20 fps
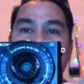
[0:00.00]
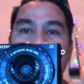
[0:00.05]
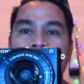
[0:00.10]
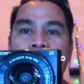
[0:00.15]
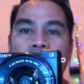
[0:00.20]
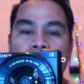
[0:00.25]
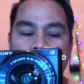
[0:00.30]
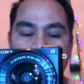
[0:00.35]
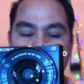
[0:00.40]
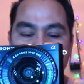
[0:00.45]

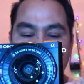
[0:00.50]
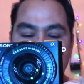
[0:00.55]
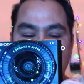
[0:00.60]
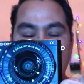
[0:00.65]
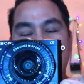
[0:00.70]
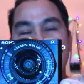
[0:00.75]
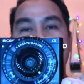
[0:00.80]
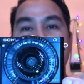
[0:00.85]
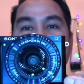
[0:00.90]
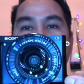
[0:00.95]
or
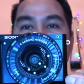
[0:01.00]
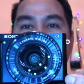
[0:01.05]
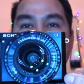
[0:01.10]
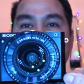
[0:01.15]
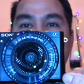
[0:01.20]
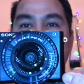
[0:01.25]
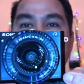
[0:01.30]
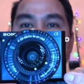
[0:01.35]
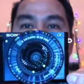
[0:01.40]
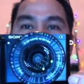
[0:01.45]
400,
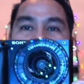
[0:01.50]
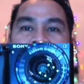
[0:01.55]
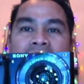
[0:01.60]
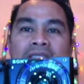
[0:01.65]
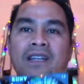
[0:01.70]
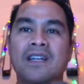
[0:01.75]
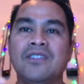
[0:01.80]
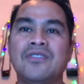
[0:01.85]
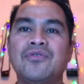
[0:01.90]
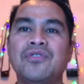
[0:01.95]
something like
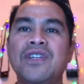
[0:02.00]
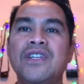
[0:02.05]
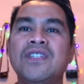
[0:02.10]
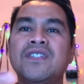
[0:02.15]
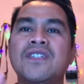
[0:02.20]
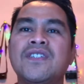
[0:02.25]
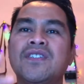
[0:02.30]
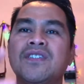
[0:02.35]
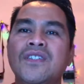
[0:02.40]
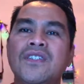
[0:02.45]
that.
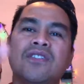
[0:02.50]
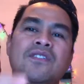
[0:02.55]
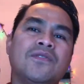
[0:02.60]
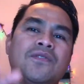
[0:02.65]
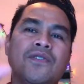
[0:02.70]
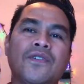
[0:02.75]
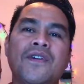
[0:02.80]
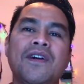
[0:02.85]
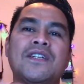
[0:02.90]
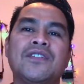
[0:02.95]
360 to
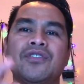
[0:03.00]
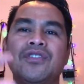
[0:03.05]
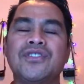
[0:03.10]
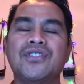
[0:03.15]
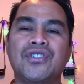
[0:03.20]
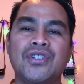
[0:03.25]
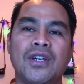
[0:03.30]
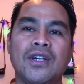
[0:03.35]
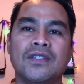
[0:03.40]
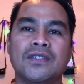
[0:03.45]
400
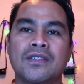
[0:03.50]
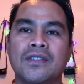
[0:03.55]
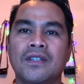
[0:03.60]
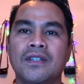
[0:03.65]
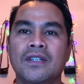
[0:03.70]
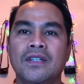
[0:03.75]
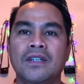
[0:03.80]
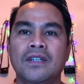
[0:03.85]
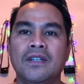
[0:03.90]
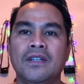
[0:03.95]
shots,
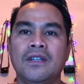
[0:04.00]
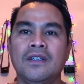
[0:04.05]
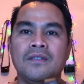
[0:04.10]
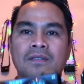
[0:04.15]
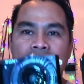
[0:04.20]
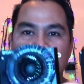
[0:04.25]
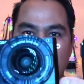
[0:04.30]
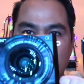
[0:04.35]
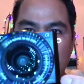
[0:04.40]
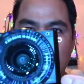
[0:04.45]

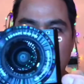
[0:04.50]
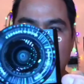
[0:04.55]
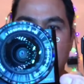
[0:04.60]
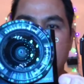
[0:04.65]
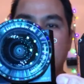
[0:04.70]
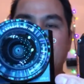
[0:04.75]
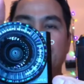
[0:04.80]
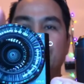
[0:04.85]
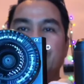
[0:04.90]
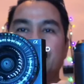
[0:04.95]
the
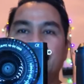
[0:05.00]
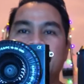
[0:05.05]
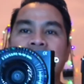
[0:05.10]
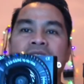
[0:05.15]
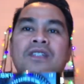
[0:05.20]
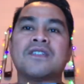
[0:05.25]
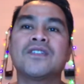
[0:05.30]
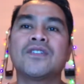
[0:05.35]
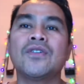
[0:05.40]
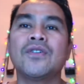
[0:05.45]

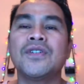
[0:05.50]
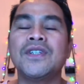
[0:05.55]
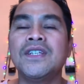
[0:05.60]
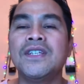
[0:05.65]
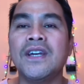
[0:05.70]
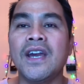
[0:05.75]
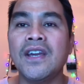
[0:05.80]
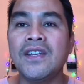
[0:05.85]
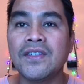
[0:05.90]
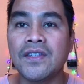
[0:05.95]
Sony
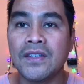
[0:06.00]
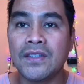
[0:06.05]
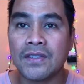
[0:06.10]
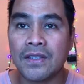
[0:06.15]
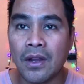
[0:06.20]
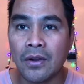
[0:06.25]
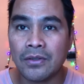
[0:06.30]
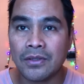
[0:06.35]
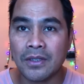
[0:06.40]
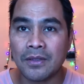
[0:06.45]

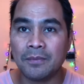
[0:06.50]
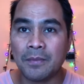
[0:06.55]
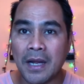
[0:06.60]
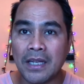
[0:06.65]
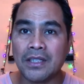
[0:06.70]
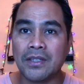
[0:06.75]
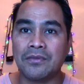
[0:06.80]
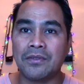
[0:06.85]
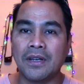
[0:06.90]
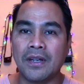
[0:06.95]
A6000
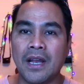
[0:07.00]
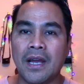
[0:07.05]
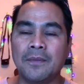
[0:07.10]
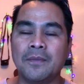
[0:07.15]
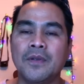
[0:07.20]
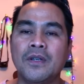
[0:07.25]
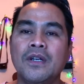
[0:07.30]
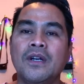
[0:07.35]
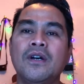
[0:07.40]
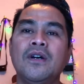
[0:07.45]
battery life.
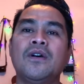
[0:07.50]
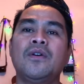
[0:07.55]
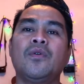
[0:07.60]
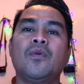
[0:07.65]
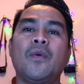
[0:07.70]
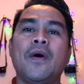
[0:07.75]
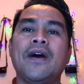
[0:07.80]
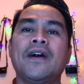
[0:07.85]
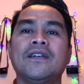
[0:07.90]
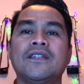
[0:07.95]

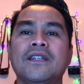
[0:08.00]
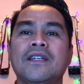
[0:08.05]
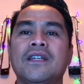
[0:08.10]
While the